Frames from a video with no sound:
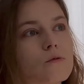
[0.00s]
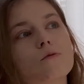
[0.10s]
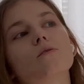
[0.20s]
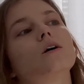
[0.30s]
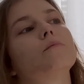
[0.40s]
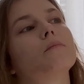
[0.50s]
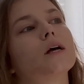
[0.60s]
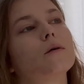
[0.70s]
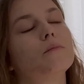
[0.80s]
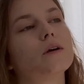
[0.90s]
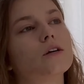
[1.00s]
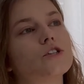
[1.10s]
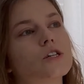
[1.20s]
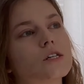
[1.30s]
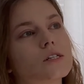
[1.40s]
or maybe
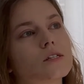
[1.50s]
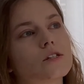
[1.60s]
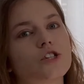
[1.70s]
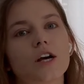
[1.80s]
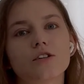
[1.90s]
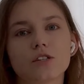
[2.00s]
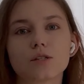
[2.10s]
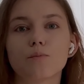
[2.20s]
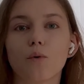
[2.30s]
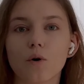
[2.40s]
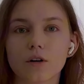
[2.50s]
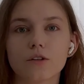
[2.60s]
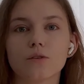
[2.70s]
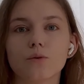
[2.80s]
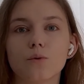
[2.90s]
just change the
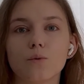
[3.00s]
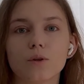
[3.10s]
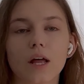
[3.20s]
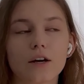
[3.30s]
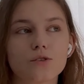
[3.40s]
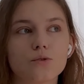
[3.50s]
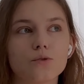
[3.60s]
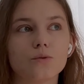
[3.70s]
sport you would like to